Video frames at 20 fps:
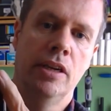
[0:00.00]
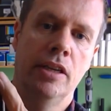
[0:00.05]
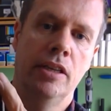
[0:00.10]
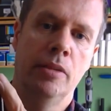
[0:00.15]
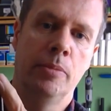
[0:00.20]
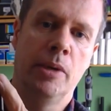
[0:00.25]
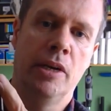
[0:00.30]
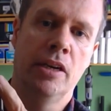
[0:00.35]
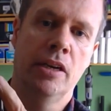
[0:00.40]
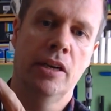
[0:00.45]

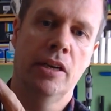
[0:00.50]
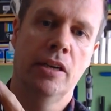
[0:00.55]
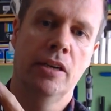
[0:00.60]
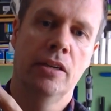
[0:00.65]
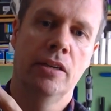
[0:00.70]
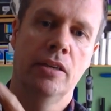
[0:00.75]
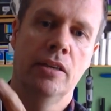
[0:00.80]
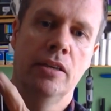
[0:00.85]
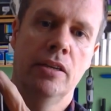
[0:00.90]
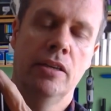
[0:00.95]
and the back.
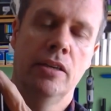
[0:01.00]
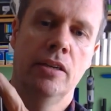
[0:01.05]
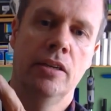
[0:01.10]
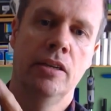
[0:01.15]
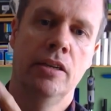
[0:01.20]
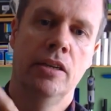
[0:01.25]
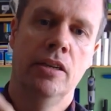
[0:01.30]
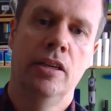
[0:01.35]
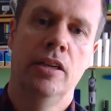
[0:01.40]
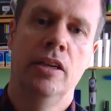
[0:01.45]

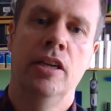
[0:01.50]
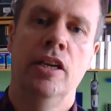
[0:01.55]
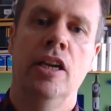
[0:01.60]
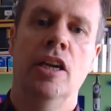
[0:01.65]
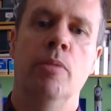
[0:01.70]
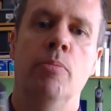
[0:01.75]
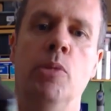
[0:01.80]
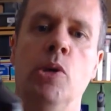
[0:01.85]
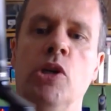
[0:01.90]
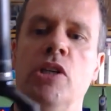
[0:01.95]

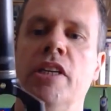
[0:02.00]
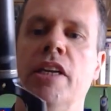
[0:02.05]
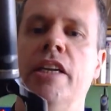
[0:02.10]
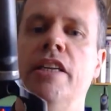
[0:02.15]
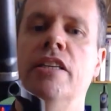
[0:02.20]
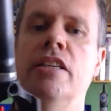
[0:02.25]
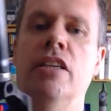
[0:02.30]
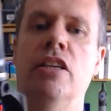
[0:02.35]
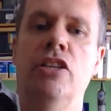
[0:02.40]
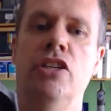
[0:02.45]
But
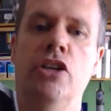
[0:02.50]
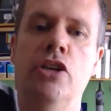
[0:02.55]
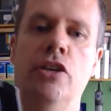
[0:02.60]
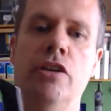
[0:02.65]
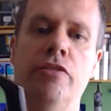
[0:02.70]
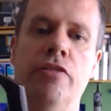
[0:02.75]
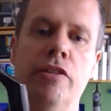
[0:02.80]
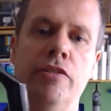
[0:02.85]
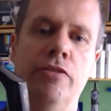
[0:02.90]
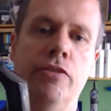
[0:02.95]
it's an
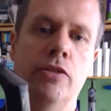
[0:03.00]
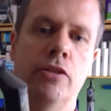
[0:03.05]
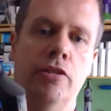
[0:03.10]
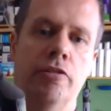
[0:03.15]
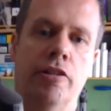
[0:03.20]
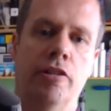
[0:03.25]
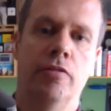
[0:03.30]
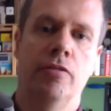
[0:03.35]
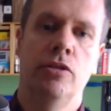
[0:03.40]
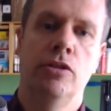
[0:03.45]
internal fitting fork
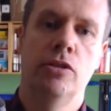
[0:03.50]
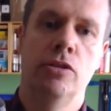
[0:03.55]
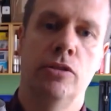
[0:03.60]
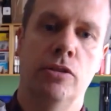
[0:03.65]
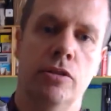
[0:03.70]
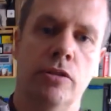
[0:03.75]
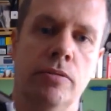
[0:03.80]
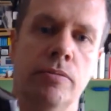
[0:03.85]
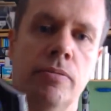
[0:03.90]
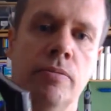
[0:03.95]
crown,
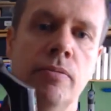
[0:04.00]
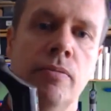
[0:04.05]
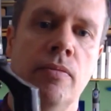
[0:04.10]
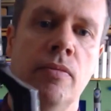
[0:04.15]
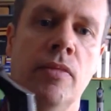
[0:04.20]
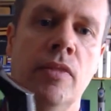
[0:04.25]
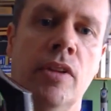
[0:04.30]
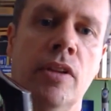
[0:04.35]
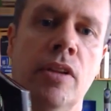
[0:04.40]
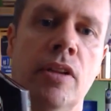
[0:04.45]
so
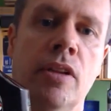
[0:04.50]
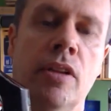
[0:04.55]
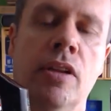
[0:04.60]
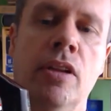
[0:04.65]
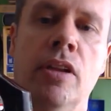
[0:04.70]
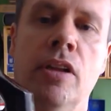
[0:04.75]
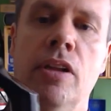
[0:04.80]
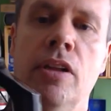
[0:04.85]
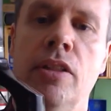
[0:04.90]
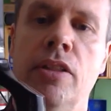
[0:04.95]

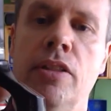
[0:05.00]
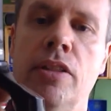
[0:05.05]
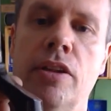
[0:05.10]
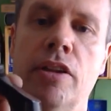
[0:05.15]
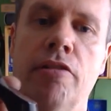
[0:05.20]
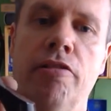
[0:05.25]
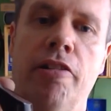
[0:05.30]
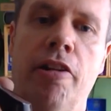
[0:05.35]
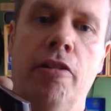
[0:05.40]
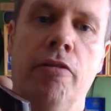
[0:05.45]
the
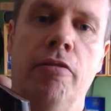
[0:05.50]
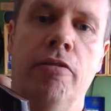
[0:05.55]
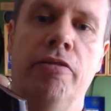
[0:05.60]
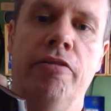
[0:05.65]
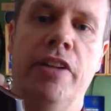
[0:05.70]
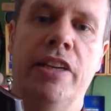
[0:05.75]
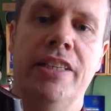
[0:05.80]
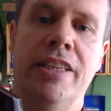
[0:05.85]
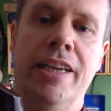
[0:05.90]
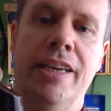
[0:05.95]
crown
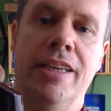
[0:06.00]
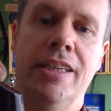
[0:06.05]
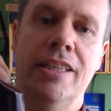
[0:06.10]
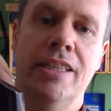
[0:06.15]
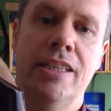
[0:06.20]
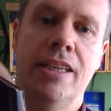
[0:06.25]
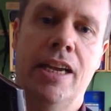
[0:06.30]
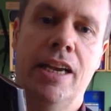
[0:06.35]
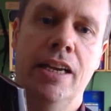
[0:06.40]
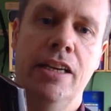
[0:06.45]
fits
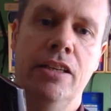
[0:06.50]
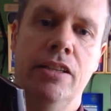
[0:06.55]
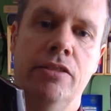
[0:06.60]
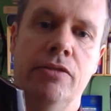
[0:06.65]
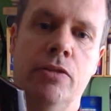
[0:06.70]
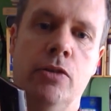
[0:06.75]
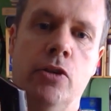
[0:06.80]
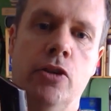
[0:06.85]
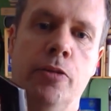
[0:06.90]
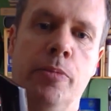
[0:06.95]
inside the
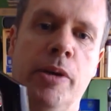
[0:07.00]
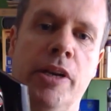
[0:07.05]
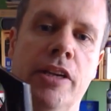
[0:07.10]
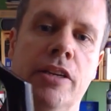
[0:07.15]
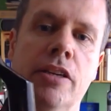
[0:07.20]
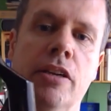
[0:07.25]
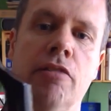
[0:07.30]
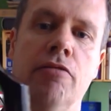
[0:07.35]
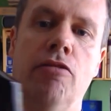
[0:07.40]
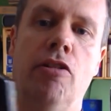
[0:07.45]
fork
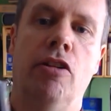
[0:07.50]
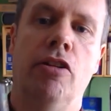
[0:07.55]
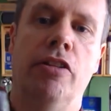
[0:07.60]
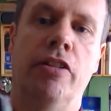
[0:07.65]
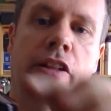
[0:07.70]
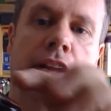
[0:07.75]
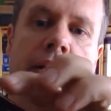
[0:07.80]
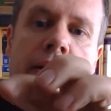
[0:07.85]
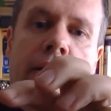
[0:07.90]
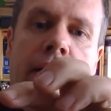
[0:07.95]
blade rather
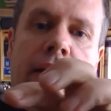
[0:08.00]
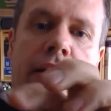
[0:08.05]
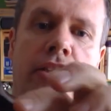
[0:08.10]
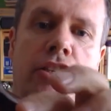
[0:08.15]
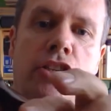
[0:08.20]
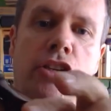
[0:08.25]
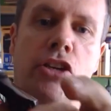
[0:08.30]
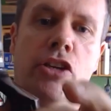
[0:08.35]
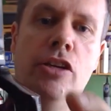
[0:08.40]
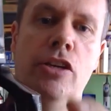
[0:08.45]
than
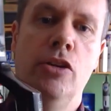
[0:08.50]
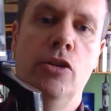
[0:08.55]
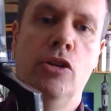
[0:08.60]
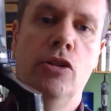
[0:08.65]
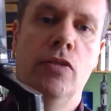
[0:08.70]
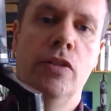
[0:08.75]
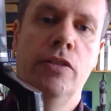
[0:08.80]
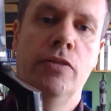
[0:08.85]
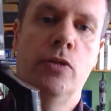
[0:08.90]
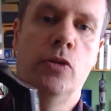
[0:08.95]
externally
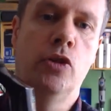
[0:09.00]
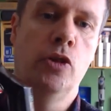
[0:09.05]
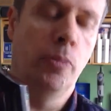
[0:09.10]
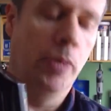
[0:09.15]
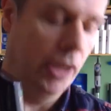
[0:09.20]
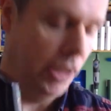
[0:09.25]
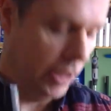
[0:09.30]
over the fork